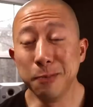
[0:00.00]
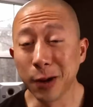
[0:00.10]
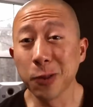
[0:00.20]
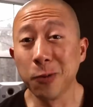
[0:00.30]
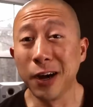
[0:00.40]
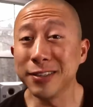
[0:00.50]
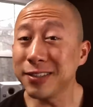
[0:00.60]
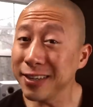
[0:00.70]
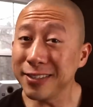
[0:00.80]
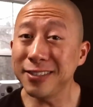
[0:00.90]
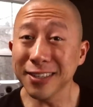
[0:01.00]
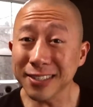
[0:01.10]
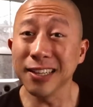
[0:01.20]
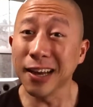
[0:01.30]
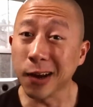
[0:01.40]
But otherwise, it's just
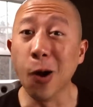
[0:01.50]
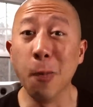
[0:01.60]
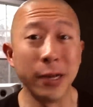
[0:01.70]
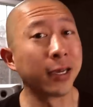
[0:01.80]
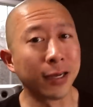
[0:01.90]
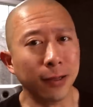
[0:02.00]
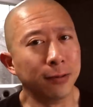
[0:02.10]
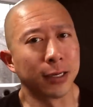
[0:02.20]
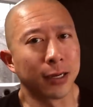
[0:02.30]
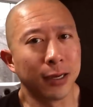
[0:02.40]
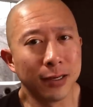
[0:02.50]
a lot of opening and closing.